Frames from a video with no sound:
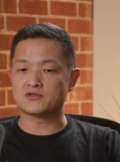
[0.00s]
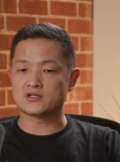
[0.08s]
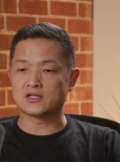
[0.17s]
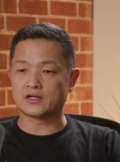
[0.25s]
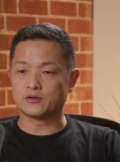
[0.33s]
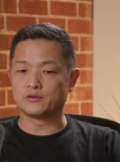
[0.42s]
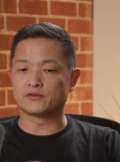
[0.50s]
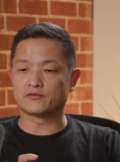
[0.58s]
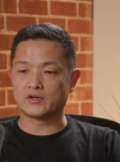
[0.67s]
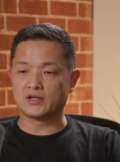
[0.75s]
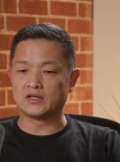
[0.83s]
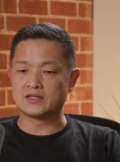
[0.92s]
just like going.
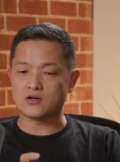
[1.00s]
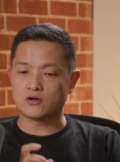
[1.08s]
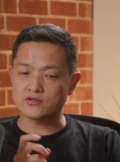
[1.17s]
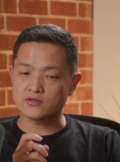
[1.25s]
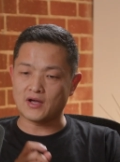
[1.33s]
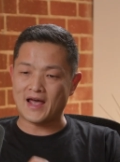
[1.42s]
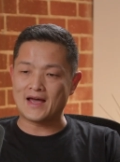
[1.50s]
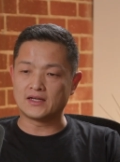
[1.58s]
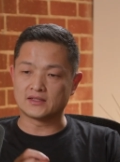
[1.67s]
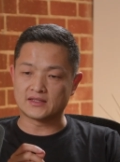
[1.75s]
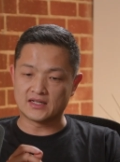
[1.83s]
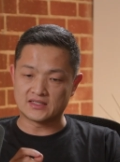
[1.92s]
Uh, it's also
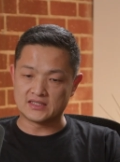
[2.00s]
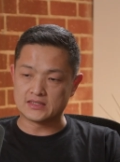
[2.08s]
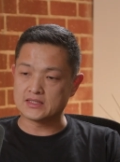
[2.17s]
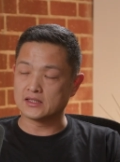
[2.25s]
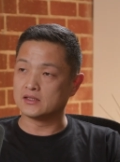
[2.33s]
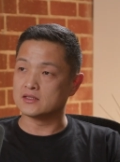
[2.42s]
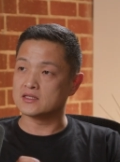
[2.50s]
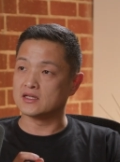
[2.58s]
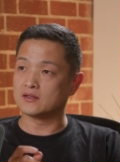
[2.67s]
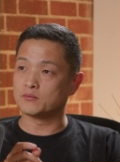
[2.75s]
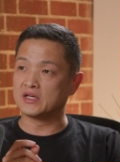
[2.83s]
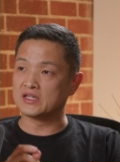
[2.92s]
adding that details,
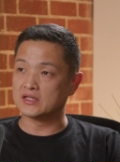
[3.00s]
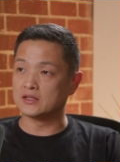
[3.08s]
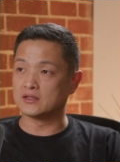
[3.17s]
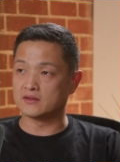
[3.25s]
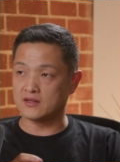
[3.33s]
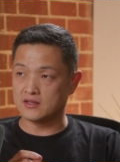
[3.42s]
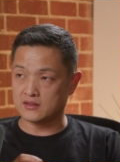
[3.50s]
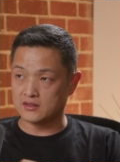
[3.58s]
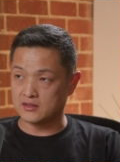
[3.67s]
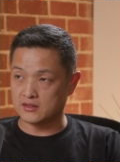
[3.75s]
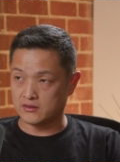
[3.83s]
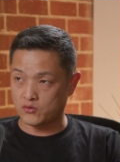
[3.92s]
like making the
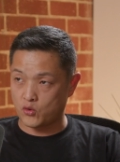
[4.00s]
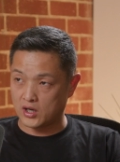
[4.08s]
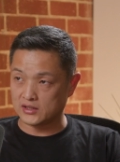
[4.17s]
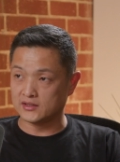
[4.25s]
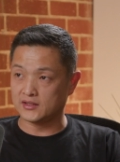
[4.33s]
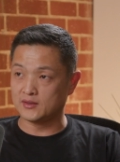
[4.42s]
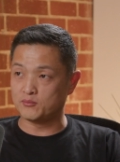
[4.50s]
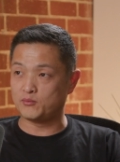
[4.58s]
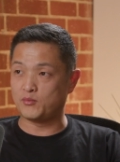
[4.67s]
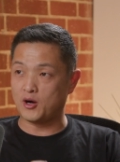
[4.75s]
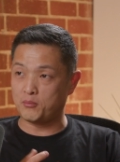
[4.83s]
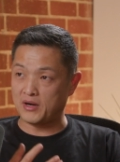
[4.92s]
quality
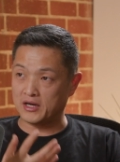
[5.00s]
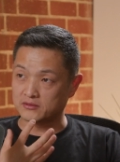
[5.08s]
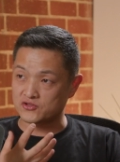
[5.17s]
pop out